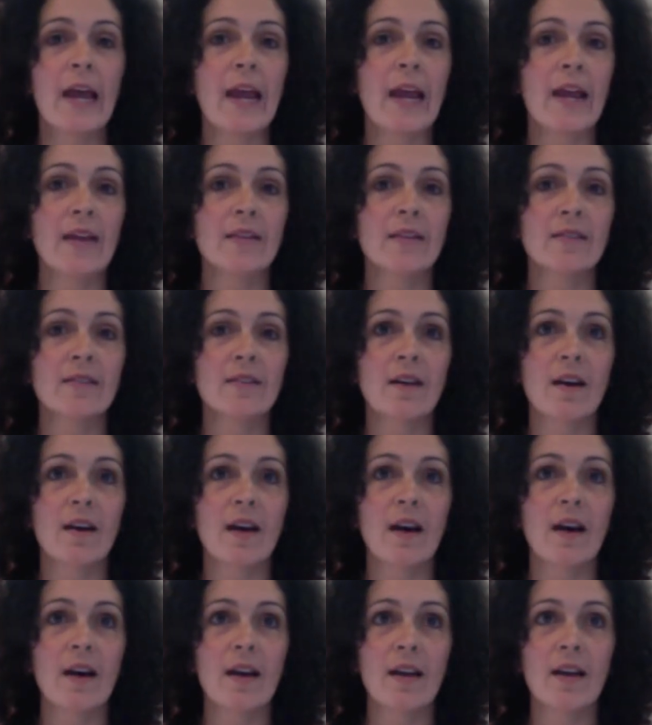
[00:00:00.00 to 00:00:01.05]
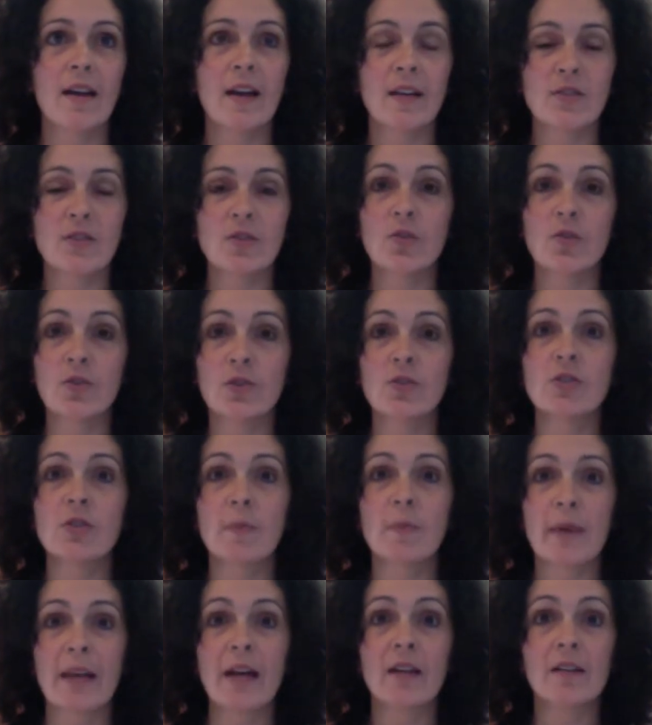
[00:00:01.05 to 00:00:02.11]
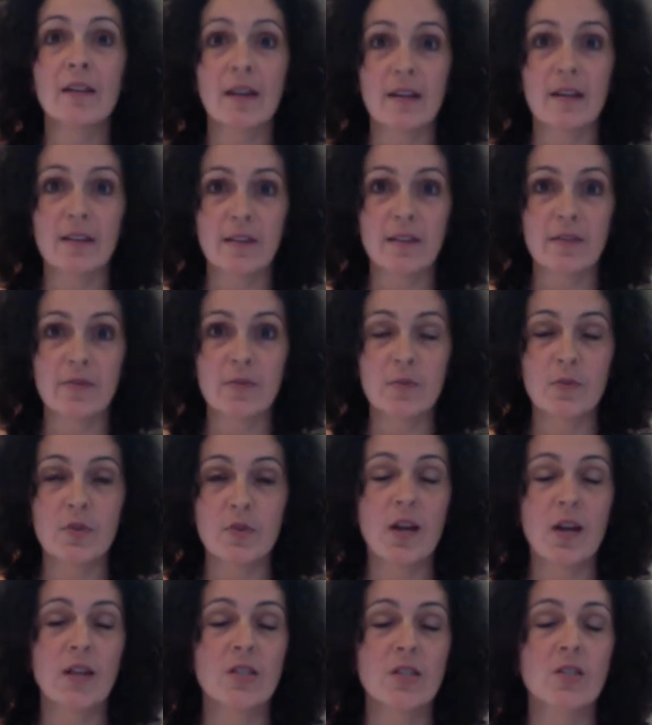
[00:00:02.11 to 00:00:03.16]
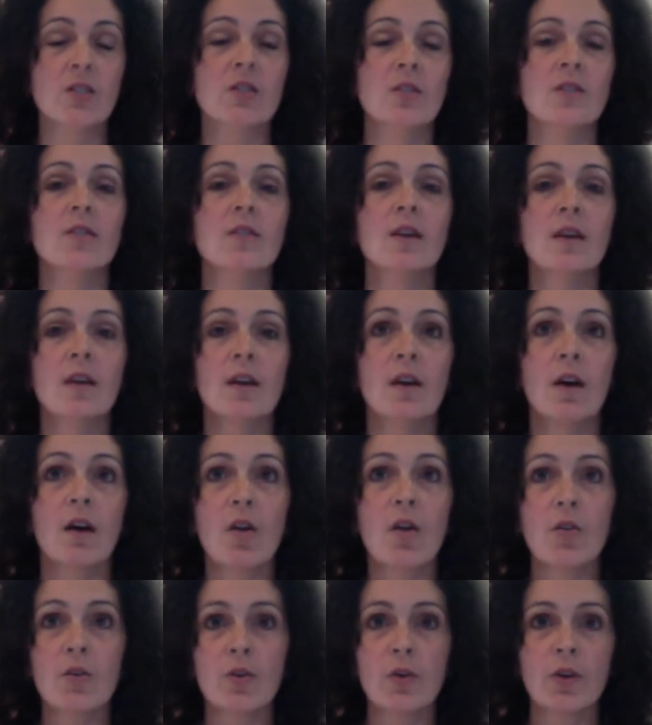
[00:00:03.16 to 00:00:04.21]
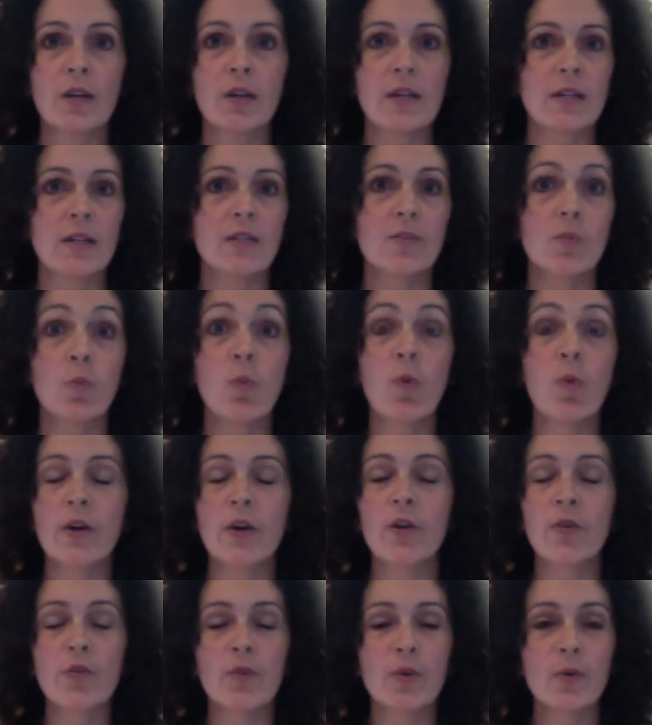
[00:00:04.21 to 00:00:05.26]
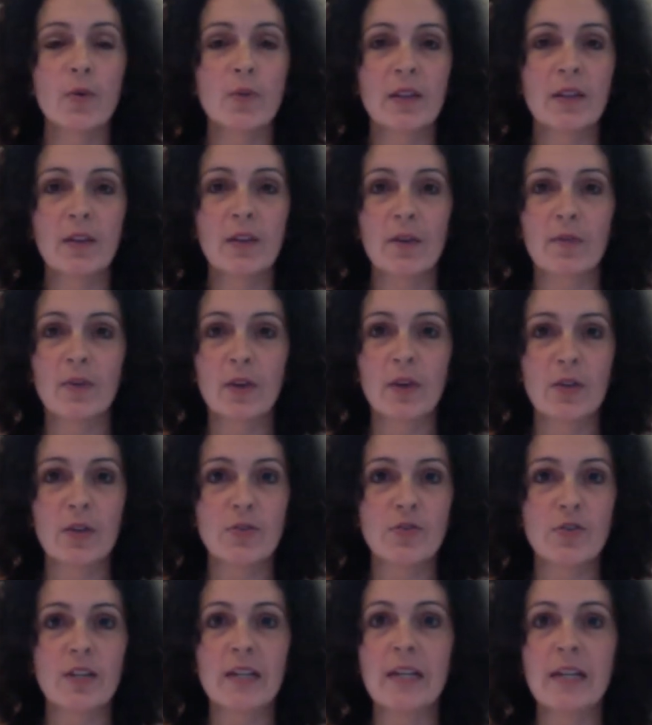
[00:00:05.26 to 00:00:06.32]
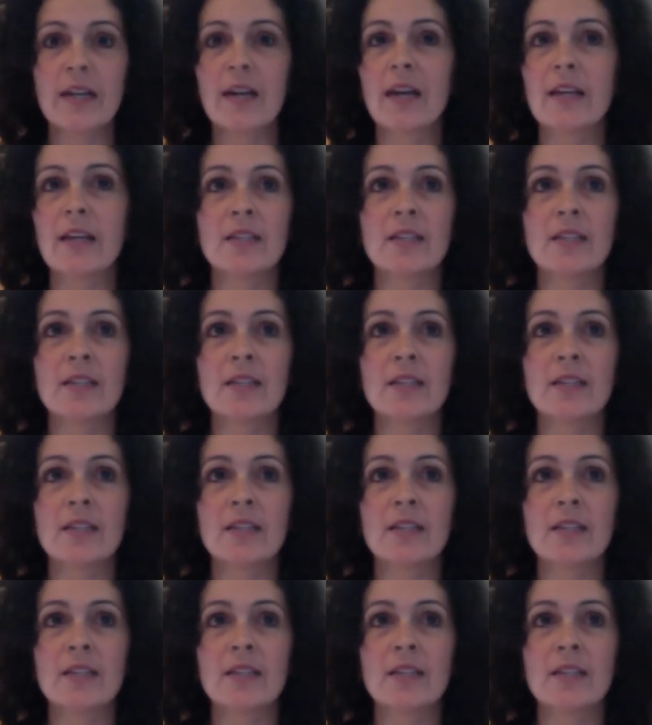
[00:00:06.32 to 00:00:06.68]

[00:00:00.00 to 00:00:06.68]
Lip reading: and I had to learn to make a lot of things from scratch because although Korea is wonderful, we love the country,